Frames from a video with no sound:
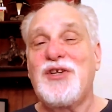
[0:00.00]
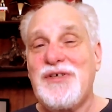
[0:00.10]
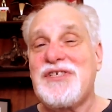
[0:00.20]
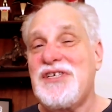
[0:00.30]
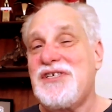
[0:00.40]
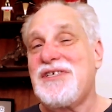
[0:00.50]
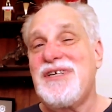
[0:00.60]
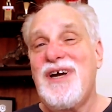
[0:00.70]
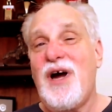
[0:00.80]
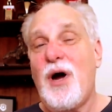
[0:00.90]

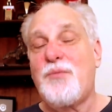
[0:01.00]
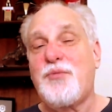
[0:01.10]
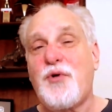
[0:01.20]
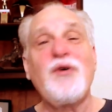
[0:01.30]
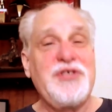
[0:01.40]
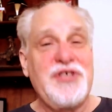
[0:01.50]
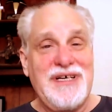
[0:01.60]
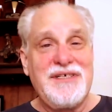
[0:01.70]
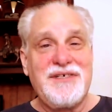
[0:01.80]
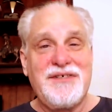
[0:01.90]
Lewis's approach
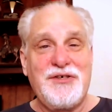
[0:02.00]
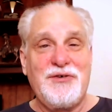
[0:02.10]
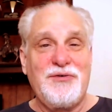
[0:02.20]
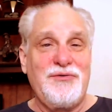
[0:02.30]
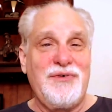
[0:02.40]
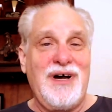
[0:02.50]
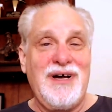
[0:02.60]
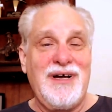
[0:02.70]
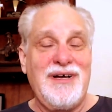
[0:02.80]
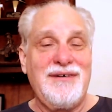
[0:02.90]
is to
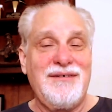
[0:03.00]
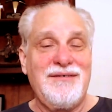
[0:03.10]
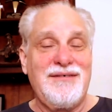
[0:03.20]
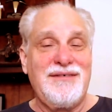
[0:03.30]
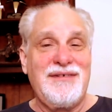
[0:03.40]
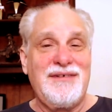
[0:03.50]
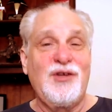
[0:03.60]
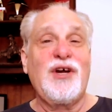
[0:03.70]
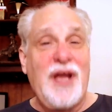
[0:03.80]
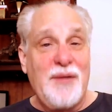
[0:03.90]

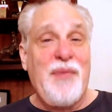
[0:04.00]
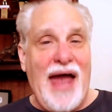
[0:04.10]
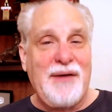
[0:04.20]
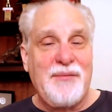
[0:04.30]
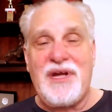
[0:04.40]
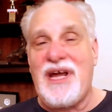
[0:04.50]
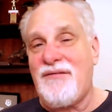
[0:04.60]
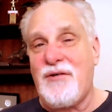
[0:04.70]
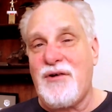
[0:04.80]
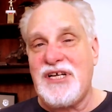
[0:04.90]
looking back at being
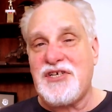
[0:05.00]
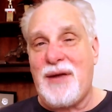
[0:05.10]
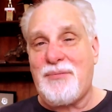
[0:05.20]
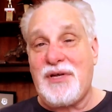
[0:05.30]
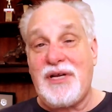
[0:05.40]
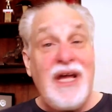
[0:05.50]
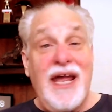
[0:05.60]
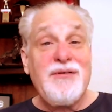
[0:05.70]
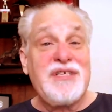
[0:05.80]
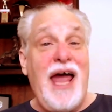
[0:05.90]
heavyweight champion.
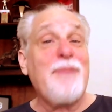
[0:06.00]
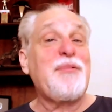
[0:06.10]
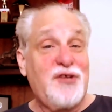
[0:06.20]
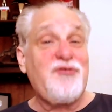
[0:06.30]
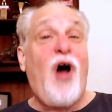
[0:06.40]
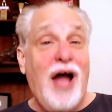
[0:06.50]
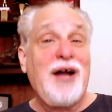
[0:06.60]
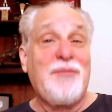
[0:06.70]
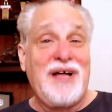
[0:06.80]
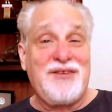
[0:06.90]
He was happy to talk
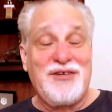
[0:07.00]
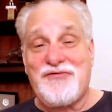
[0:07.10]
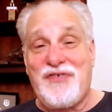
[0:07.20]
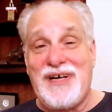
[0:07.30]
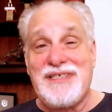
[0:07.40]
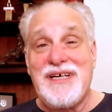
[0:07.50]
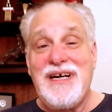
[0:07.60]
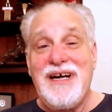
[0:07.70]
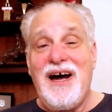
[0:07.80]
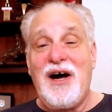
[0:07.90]
about those fights.
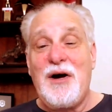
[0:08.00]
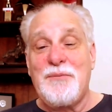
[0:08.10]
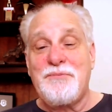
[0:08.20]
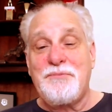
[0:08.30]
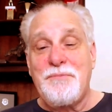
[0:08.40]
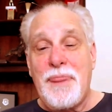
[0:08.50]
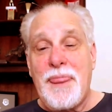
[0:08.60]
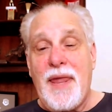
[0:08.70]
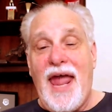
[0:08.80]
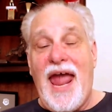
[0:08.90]

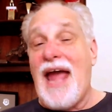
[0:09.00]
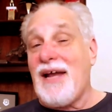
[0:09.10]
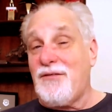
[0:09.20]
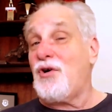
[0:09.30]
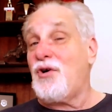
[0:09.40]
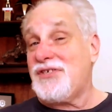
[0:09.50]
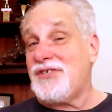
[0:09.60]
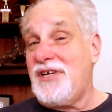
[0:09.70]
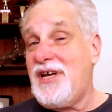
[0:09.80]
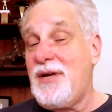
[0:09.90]
And of
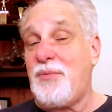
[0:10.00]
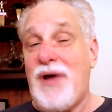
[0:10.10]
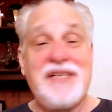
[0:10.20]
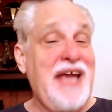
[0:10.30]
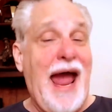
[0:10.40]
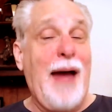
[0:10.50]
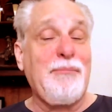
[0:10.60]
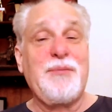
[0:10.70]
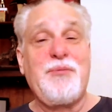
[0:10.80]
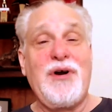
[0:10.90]
course, as he
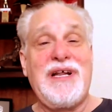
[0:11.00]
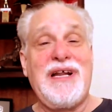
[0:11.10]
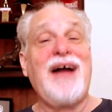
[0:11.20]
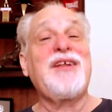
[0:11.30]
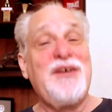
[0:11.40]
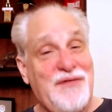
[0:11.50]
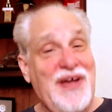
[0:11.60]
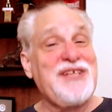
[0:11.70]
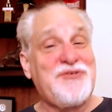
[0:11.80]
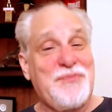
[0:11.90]
aptly pointed out, he
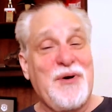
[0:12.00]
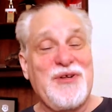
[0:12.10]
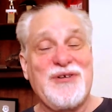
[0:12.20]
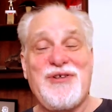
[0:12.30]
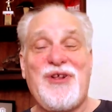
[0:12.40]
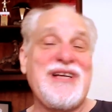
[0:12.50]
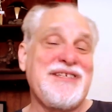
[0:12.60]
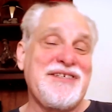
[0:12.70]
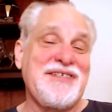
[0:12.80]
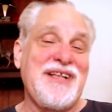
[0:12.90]
avenged both those
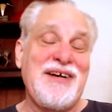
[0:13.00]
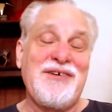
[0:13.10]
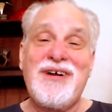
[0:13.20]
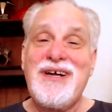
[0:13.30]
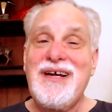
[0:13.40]
losses later.